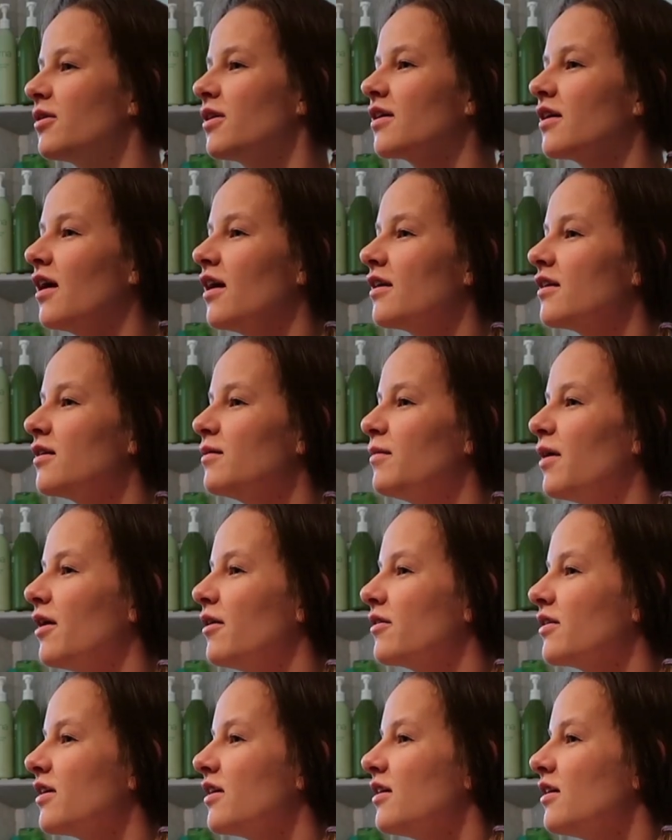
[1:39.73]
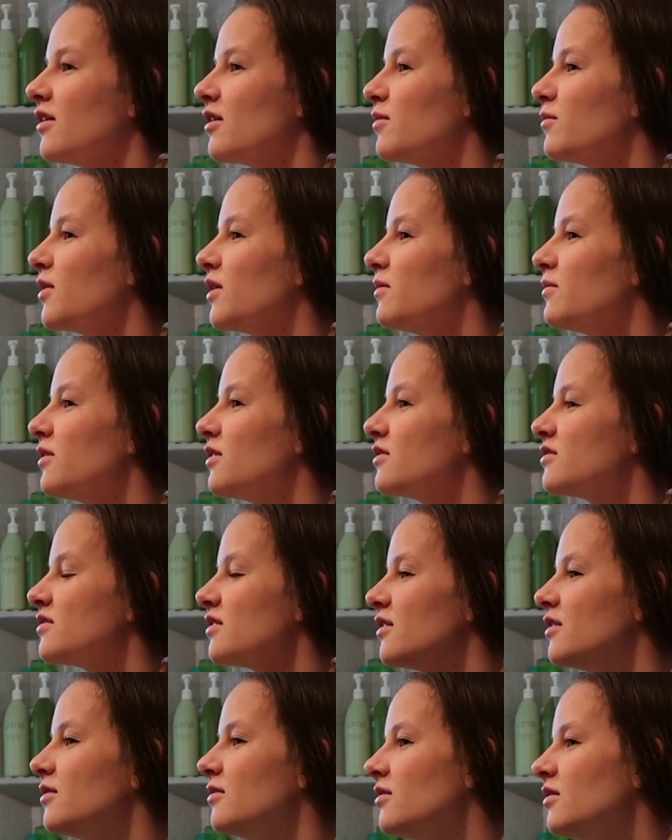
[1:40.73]
gonna cut it about here, maybe, or
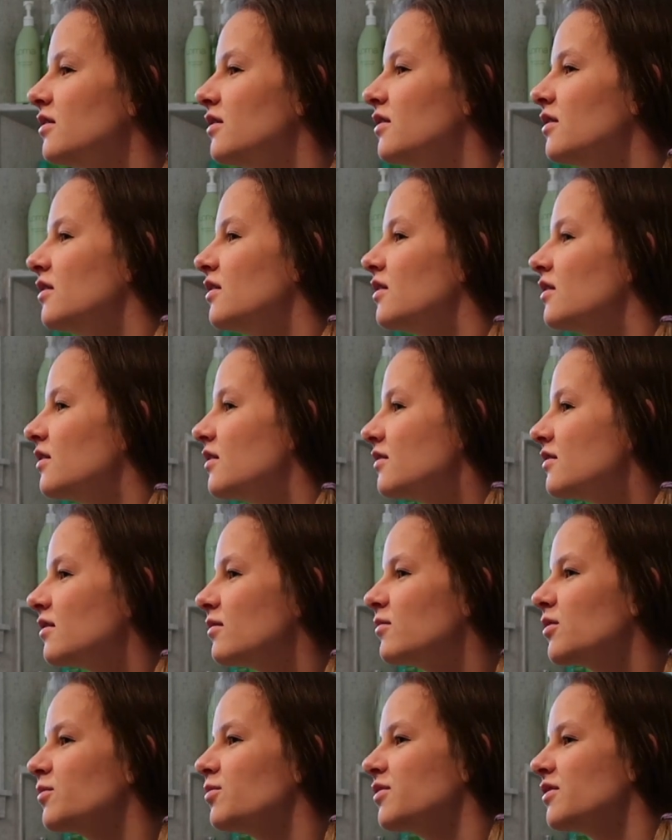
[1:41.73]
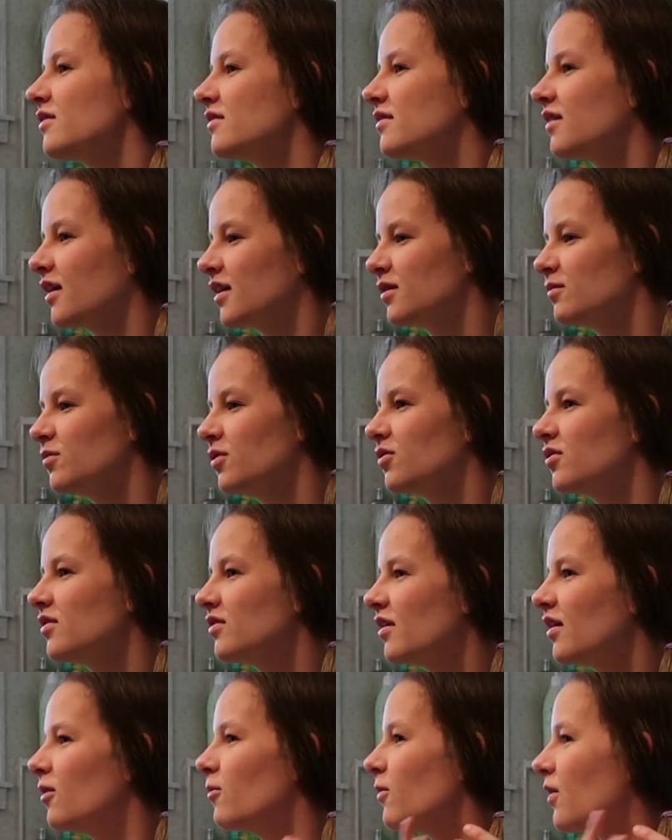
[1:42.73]
so. So I'm gonna put the second
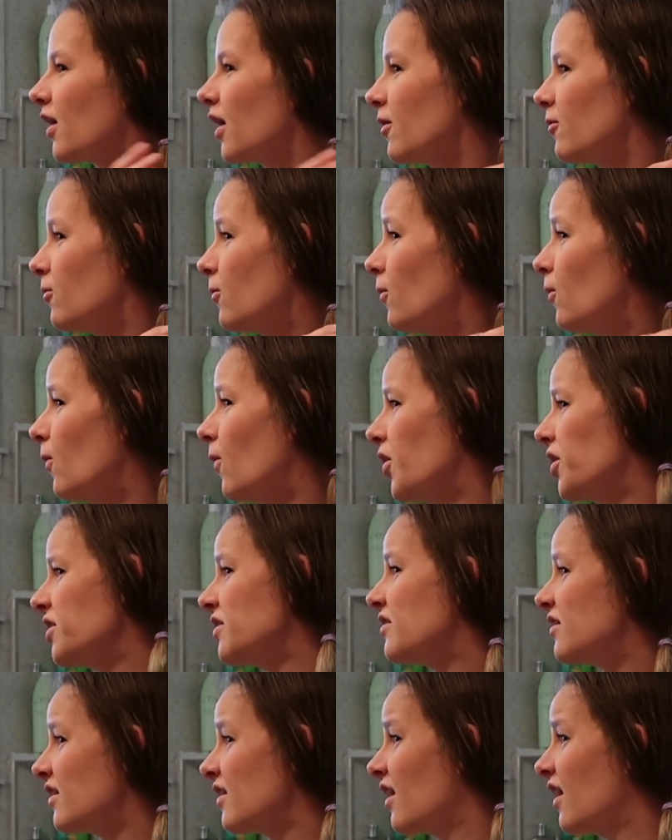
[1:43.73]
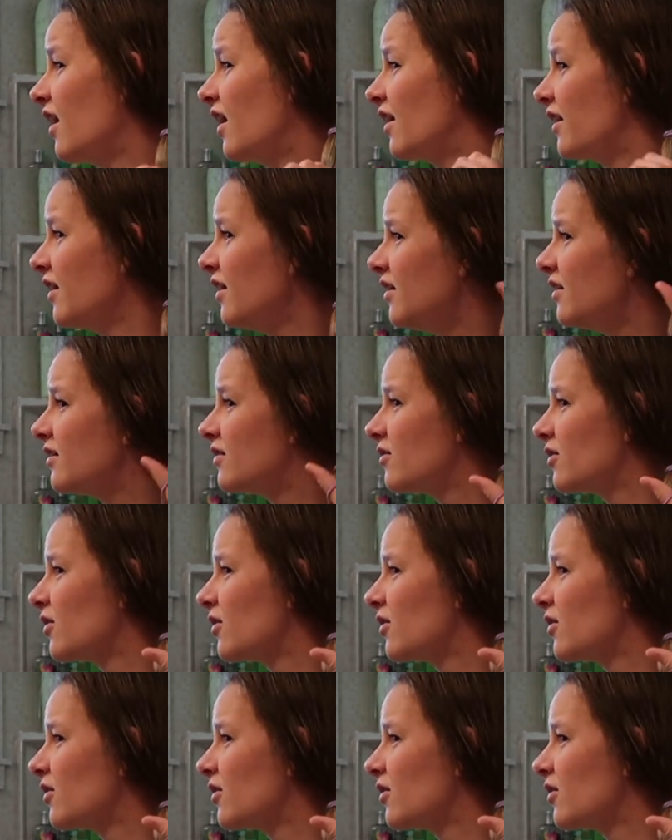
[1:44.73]
ponytail where I want to cut it.